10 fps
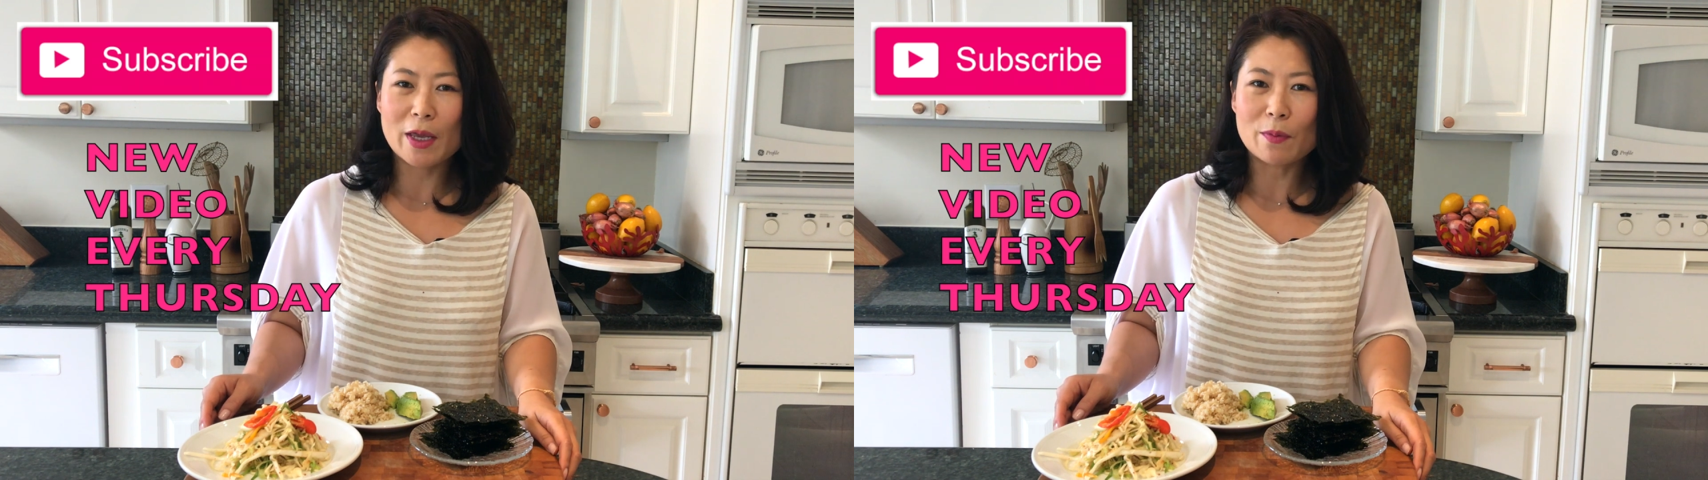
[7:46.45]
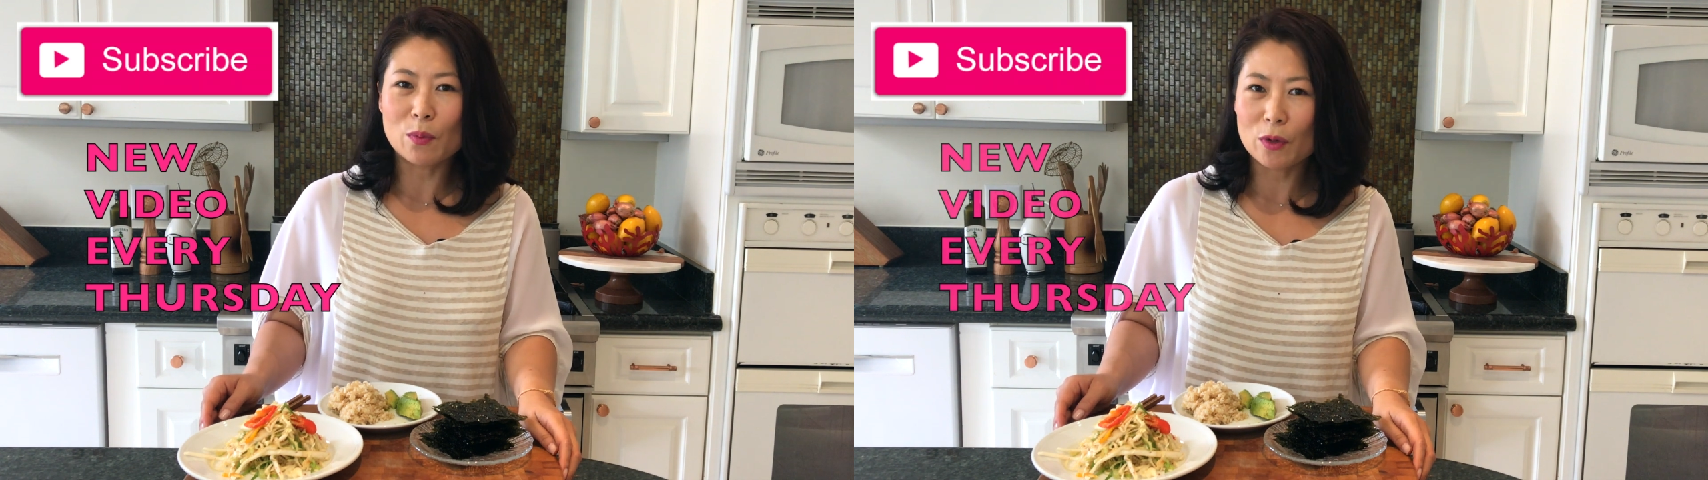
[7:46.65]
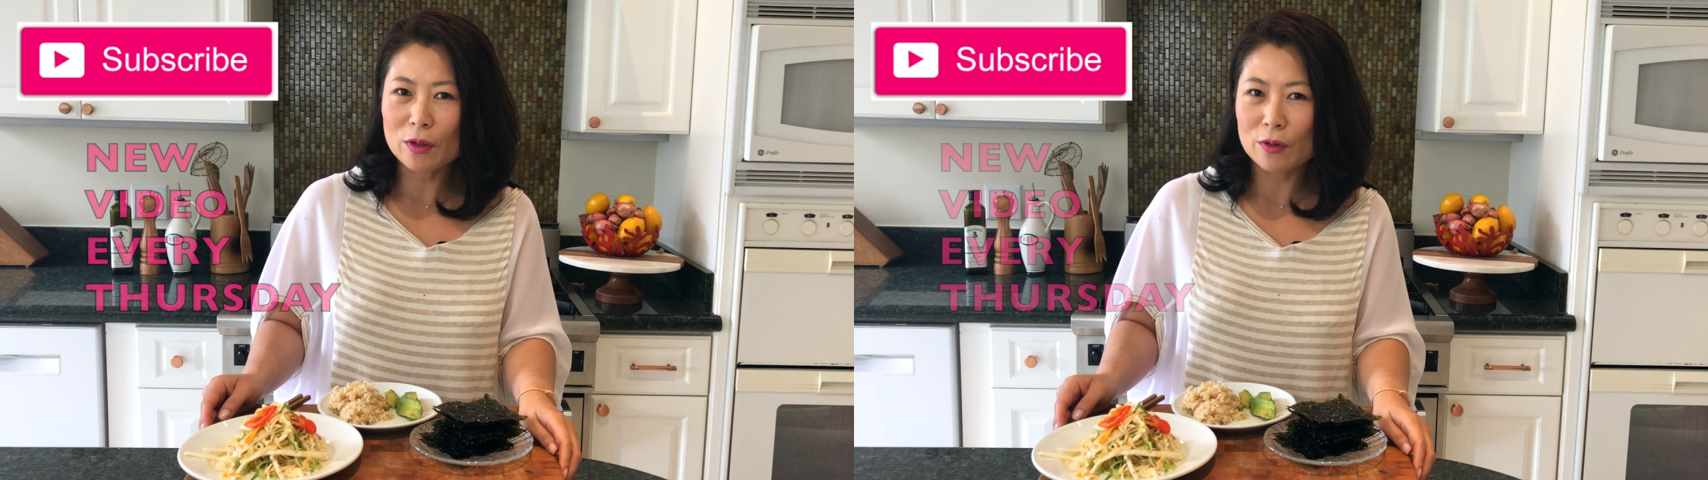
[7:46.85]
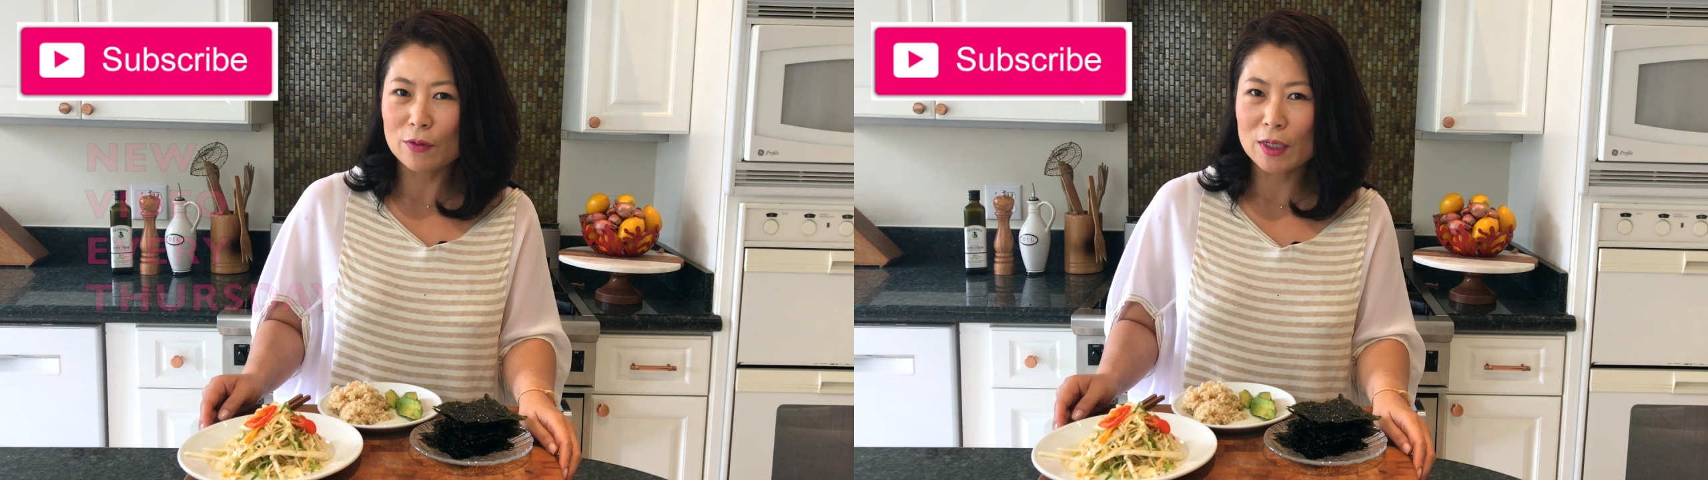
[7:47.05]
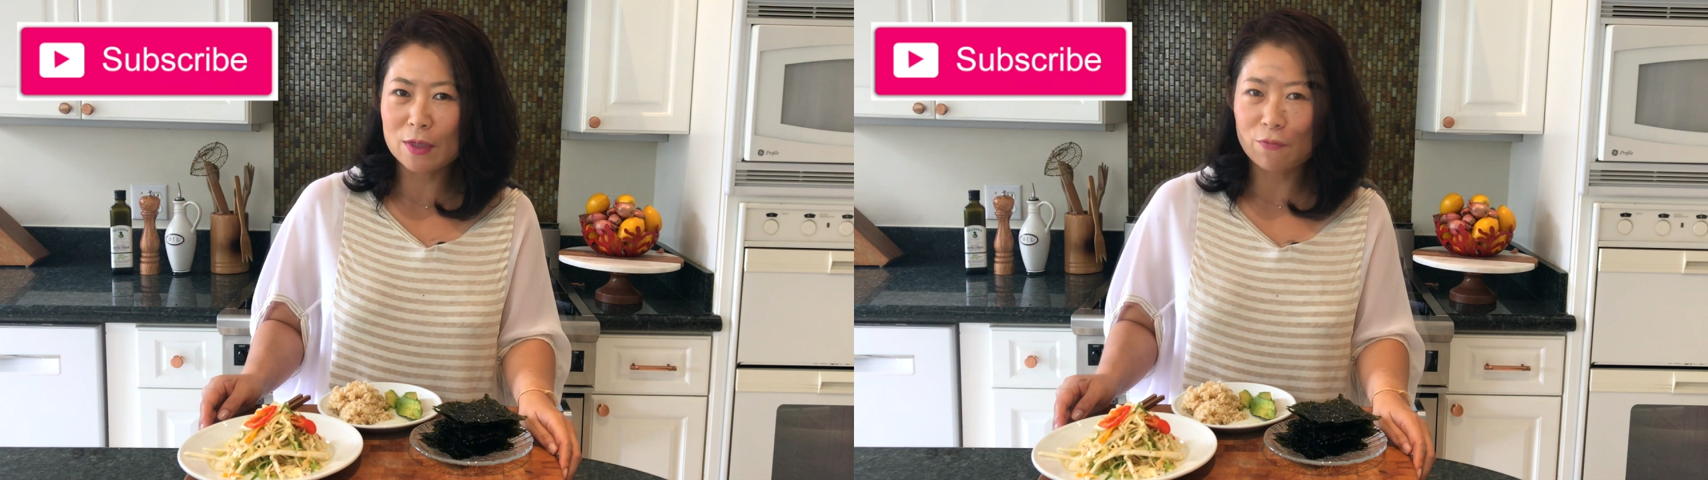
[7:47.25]
make more
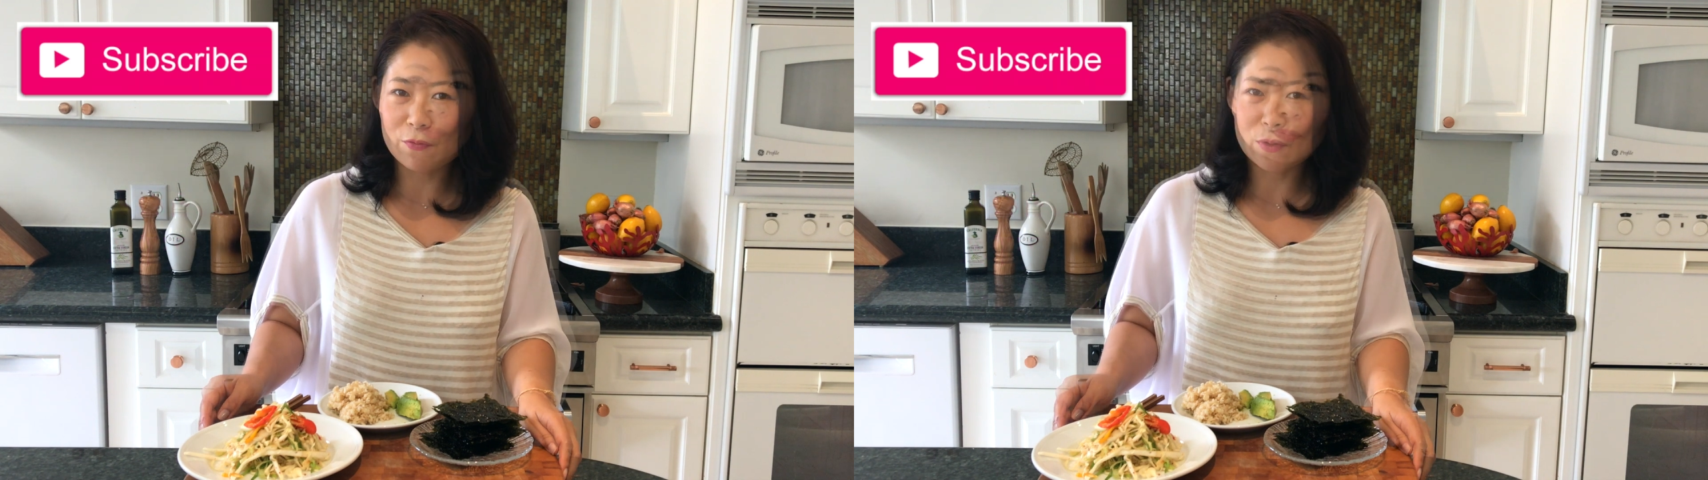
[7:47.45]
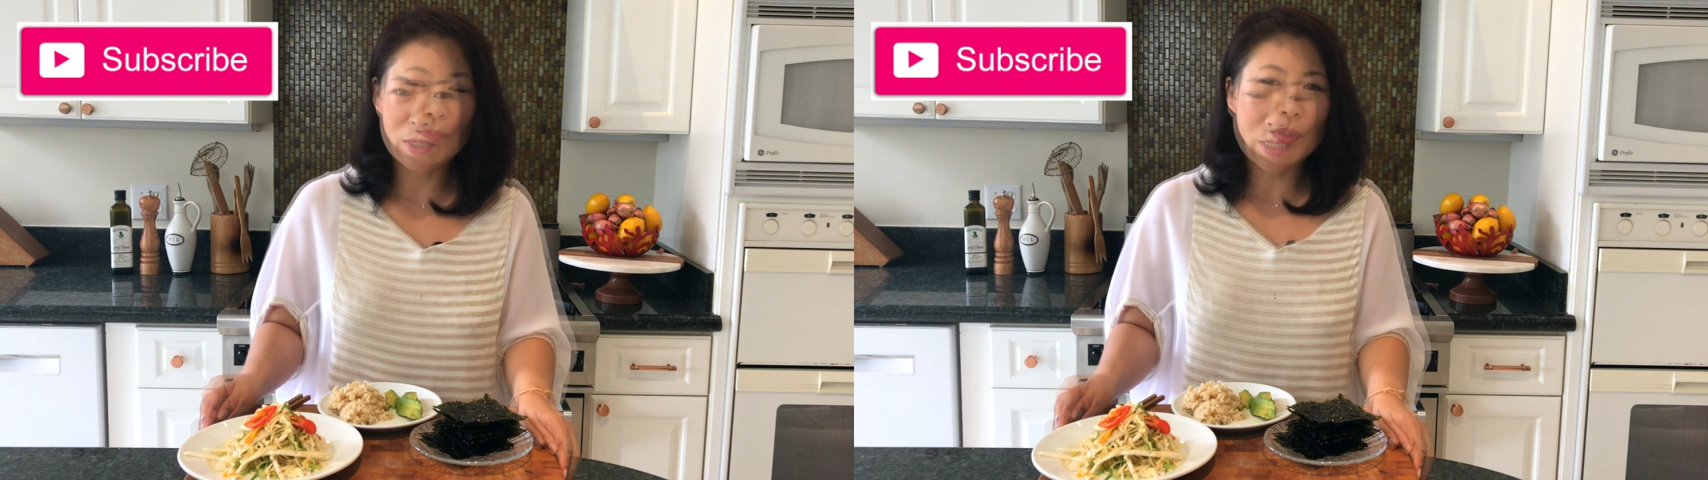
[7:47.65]
Korean food,